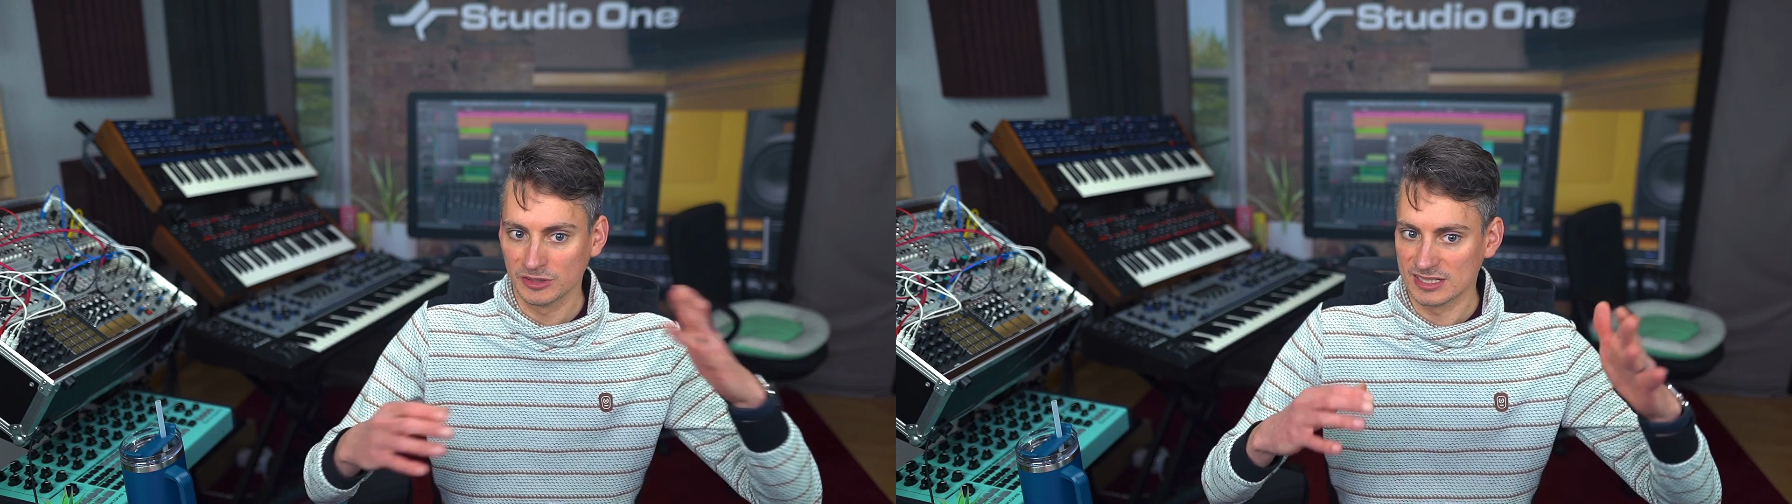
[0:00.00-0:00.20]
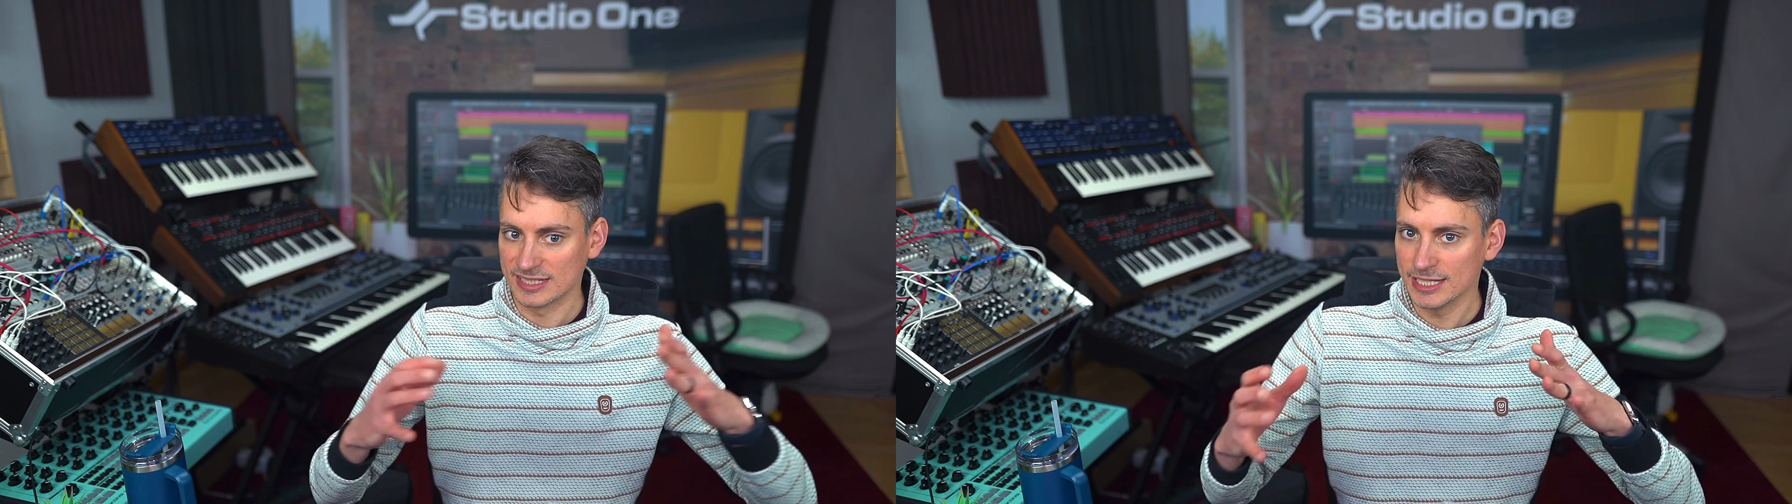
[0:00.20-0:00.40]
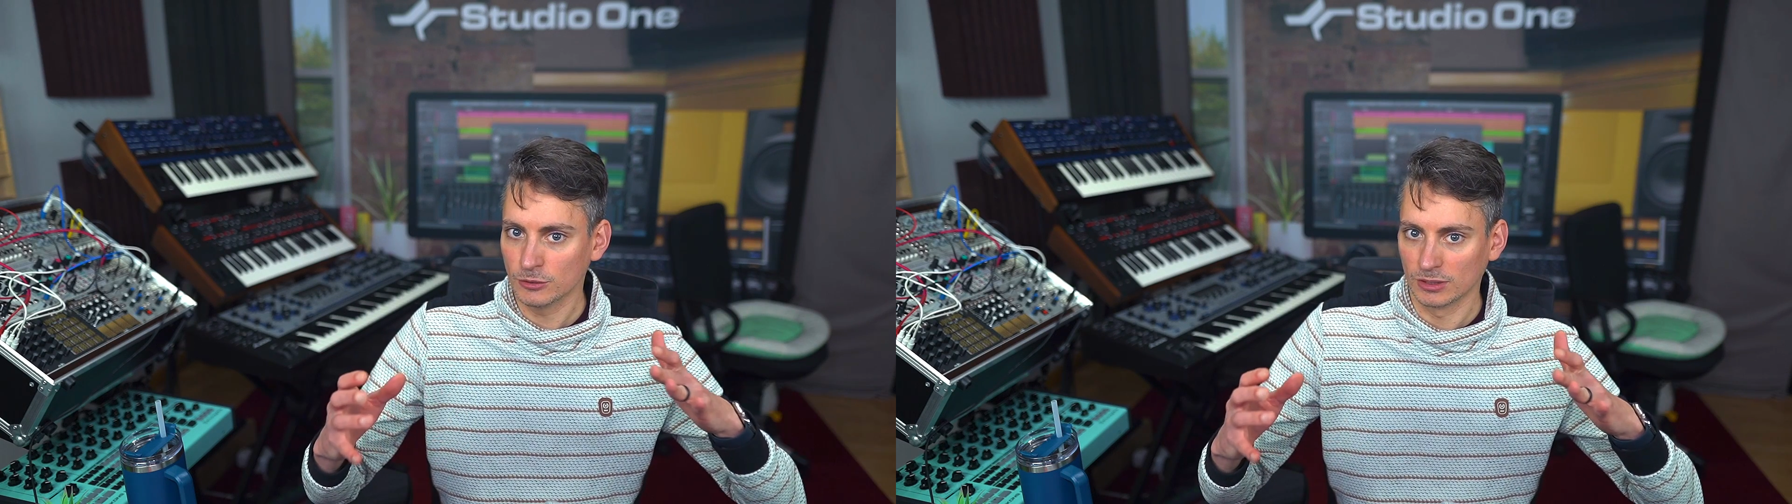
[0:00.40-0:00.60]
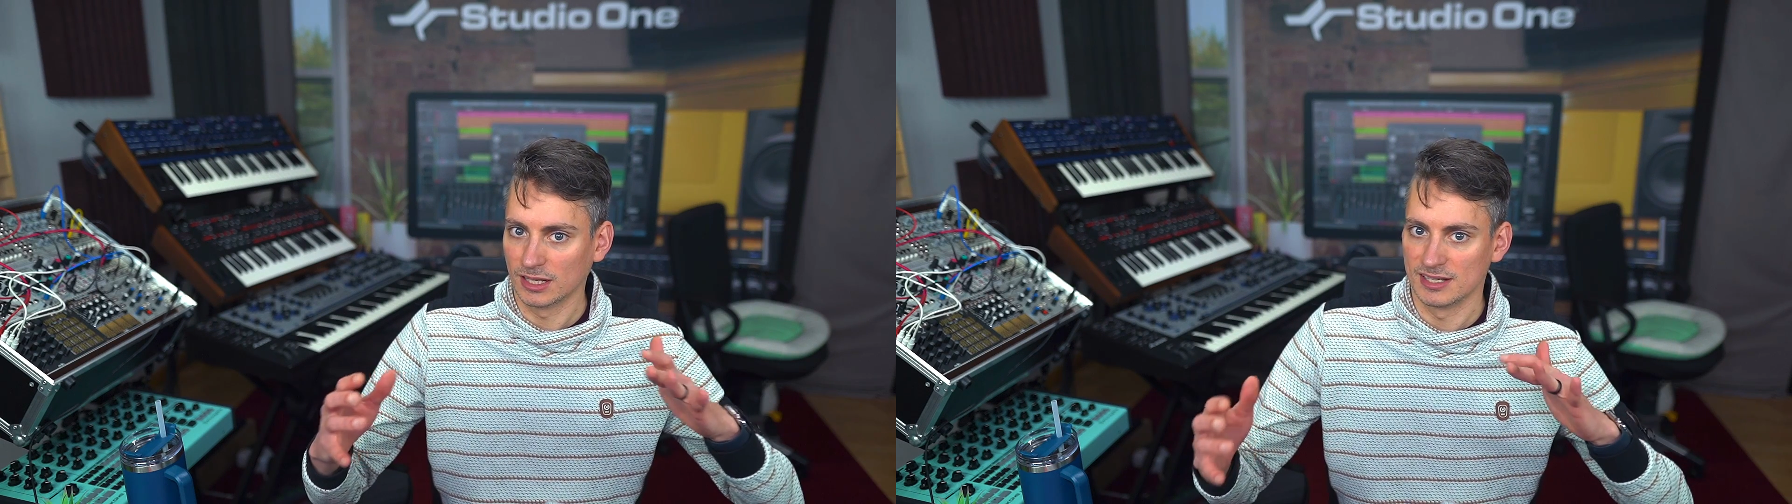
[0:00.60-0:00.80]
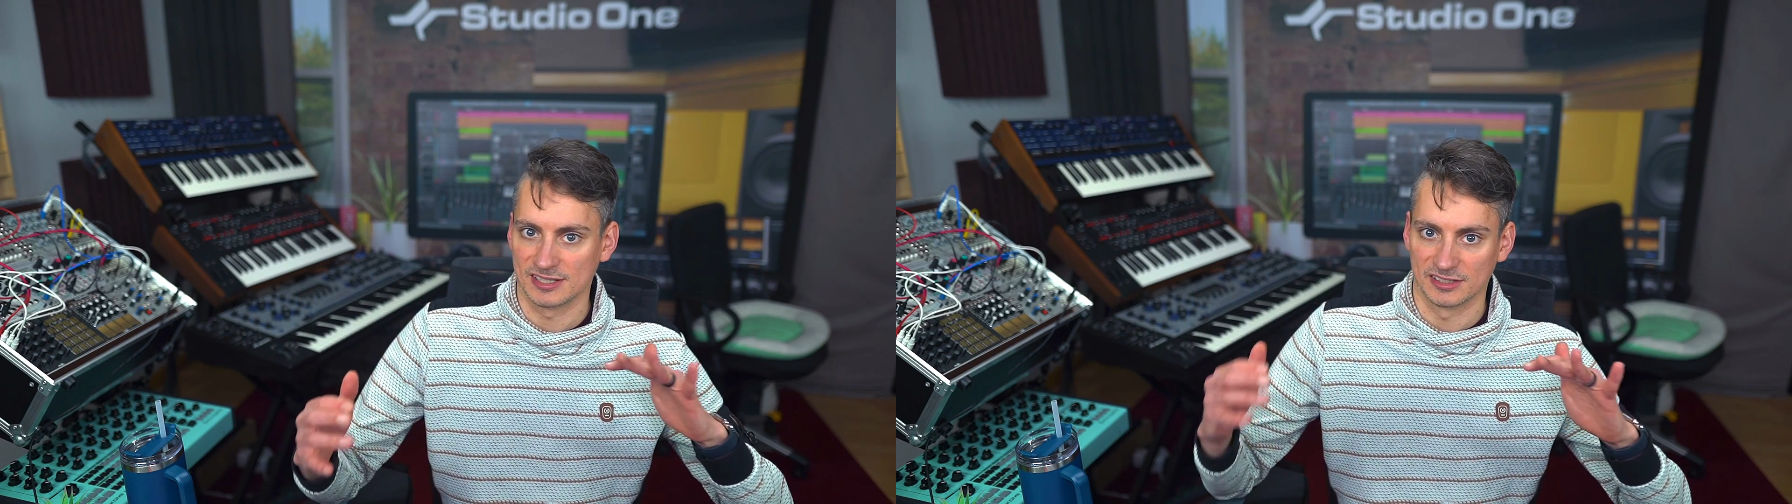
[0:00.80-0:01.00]
this
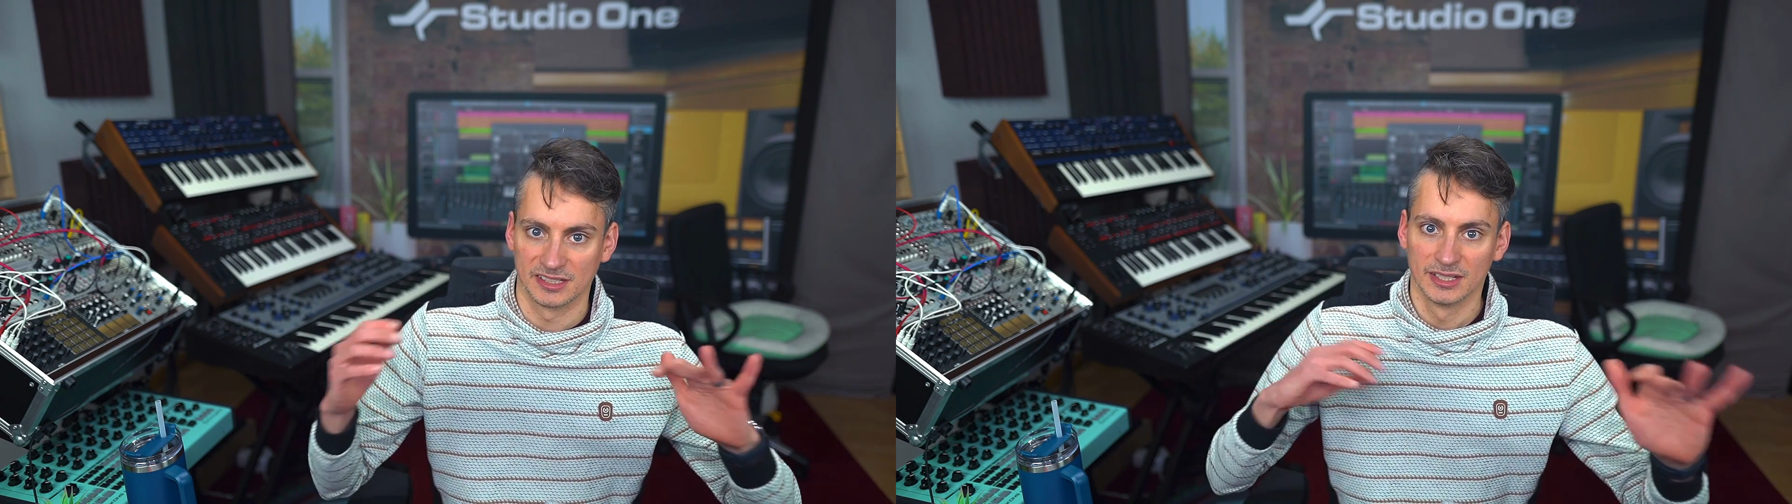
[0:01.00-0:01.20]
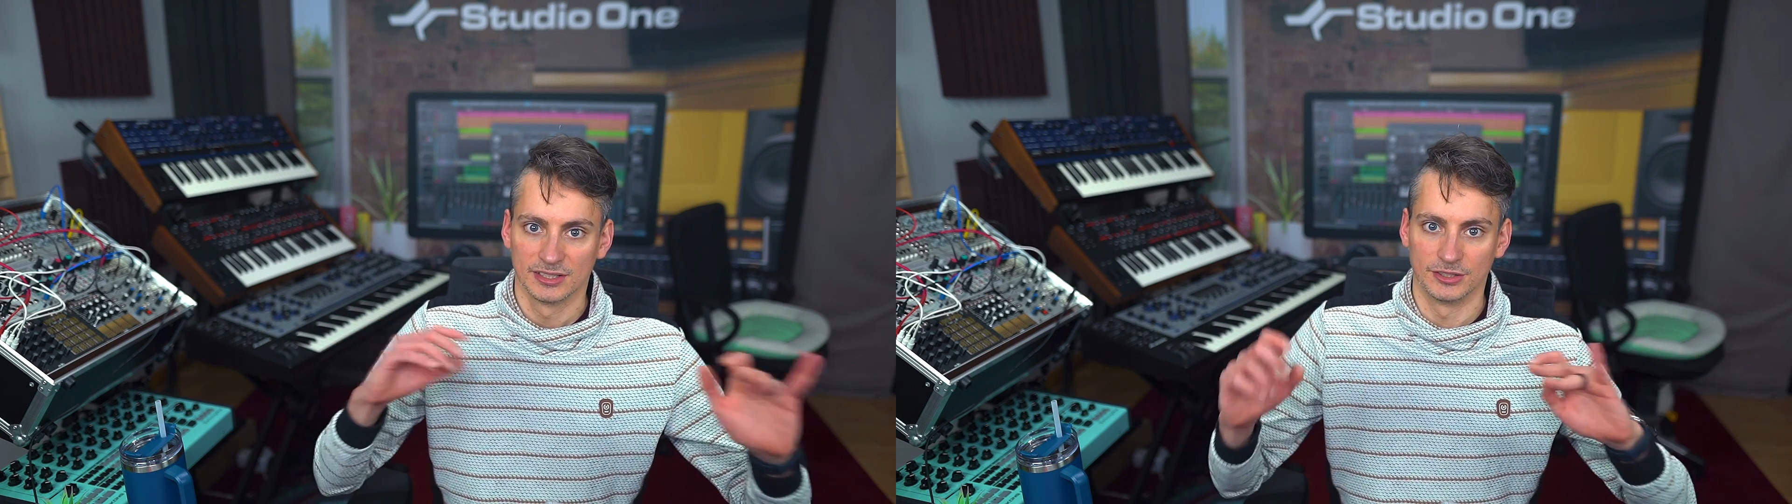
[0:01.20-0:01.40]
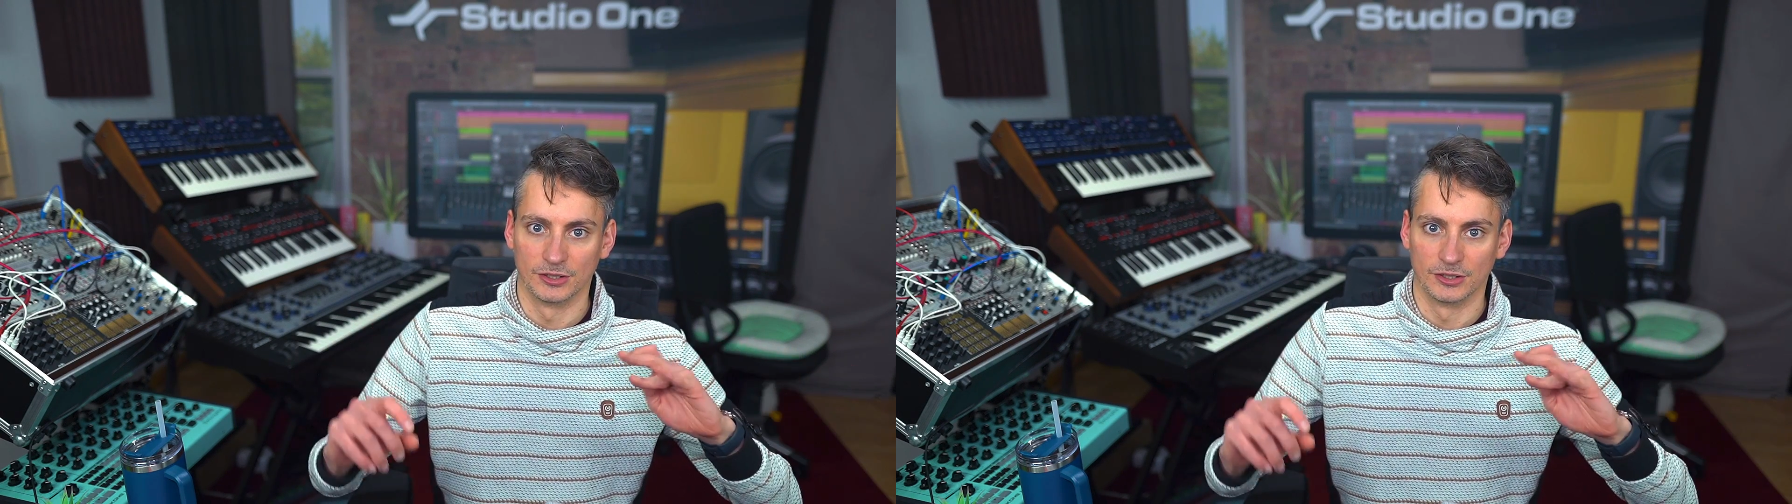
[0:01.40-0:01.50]
equalizer, you